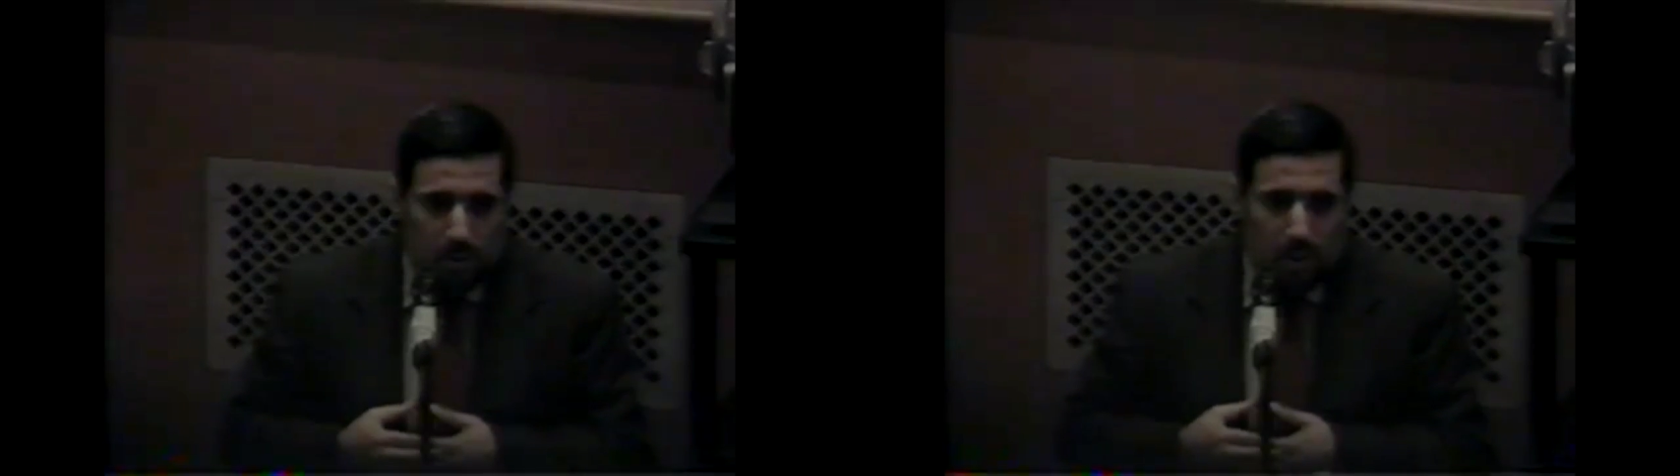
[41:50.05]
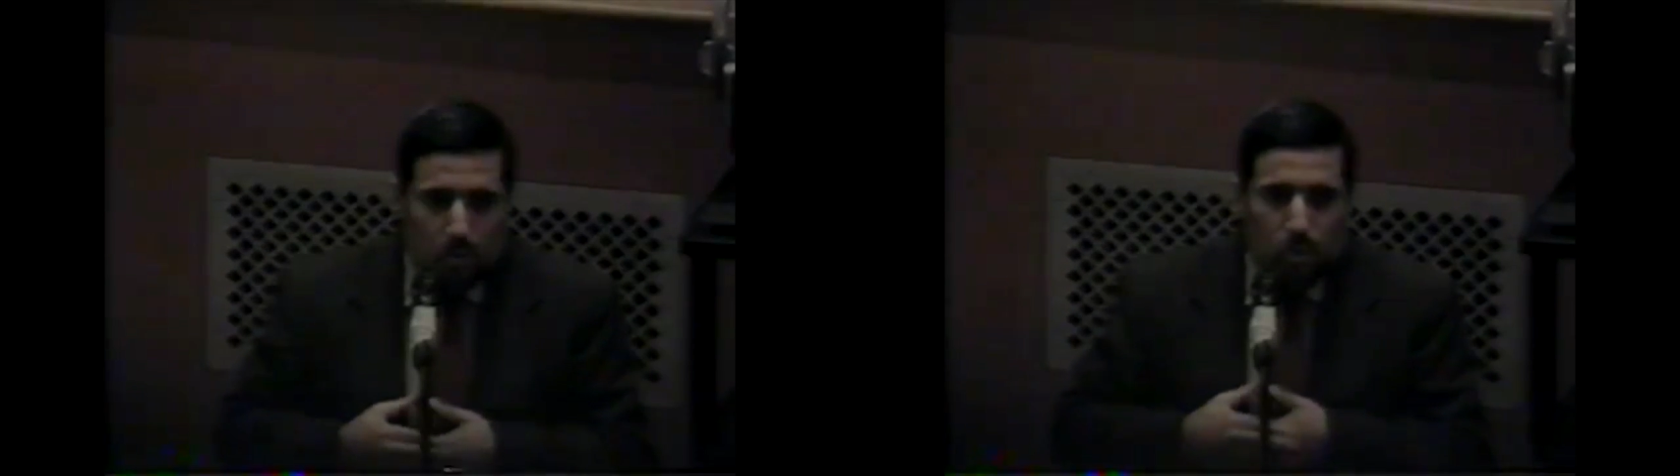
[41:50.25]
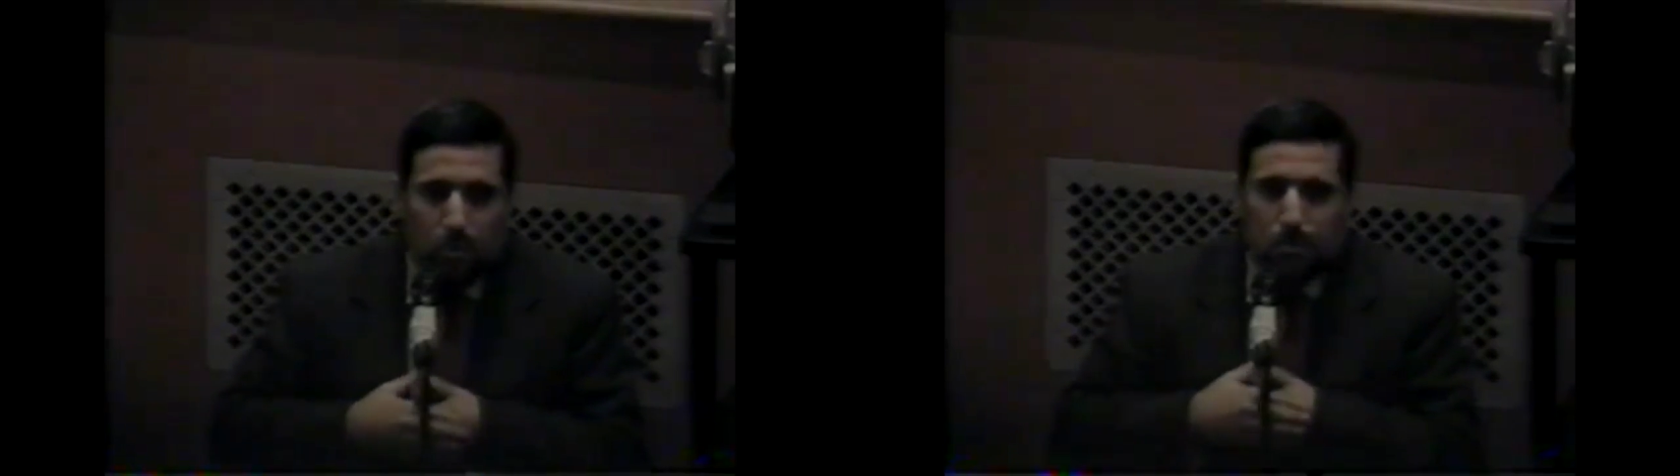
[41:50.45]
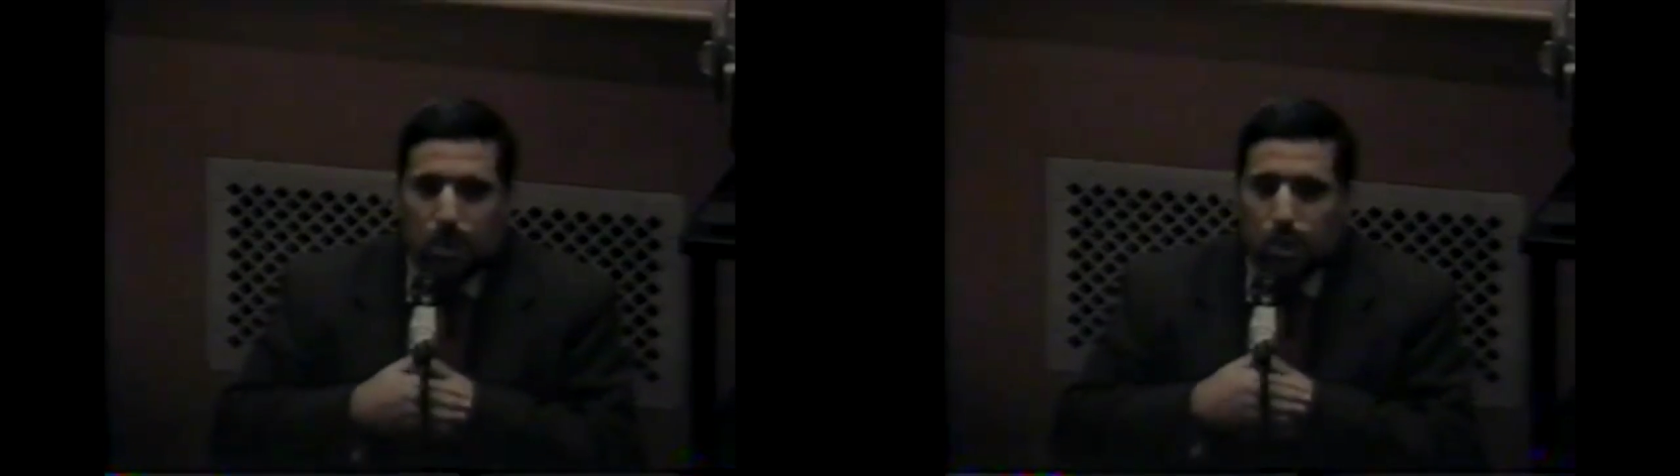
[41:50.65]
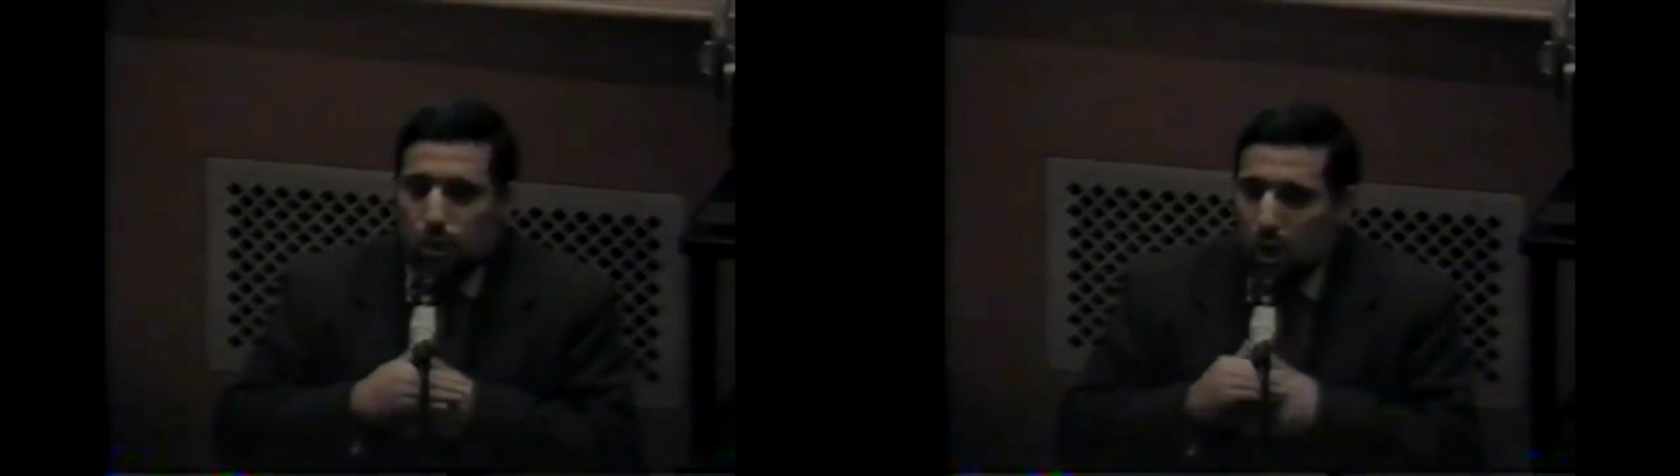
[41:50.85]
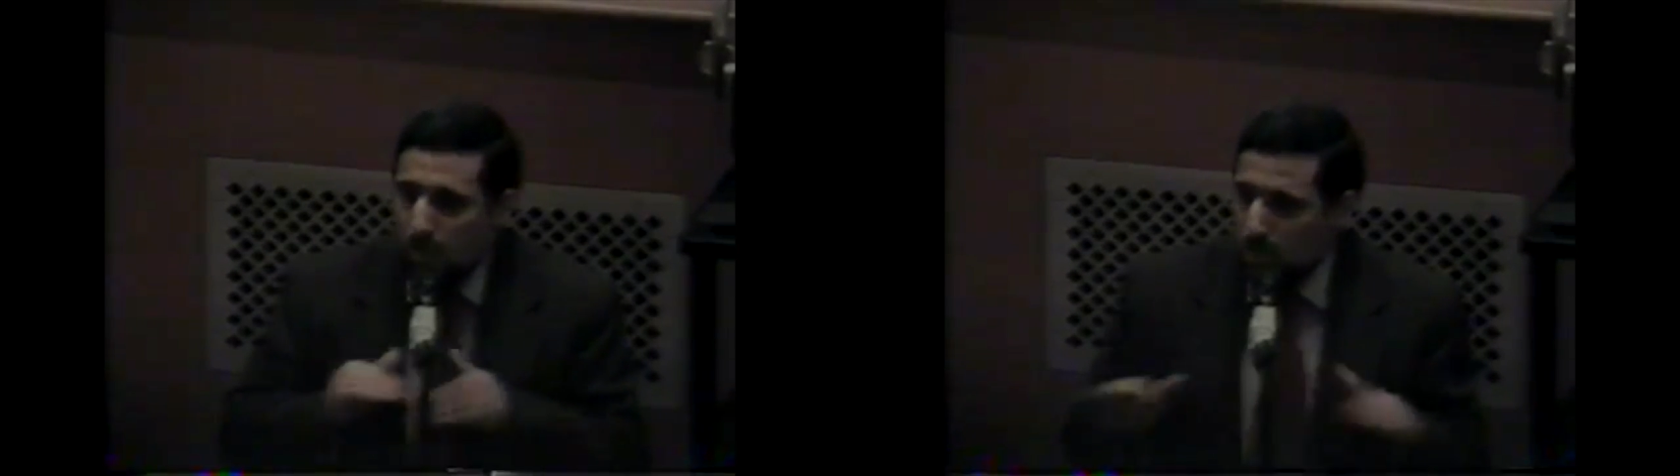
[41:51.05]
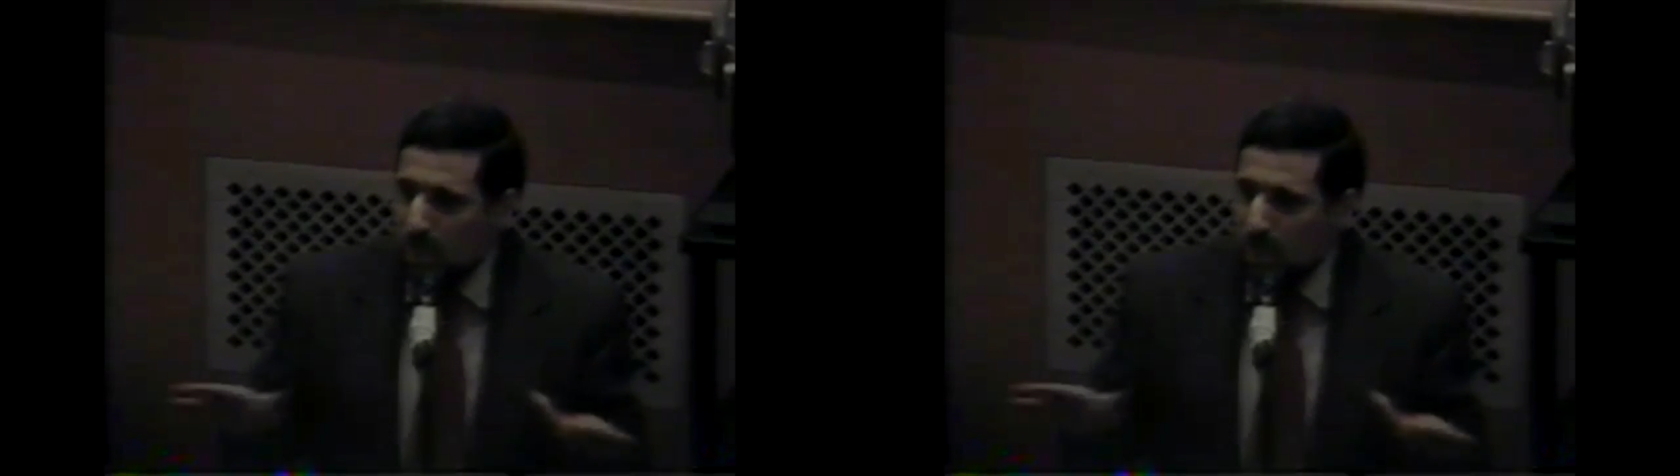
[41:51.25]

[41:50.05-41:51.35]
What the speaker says: there would be no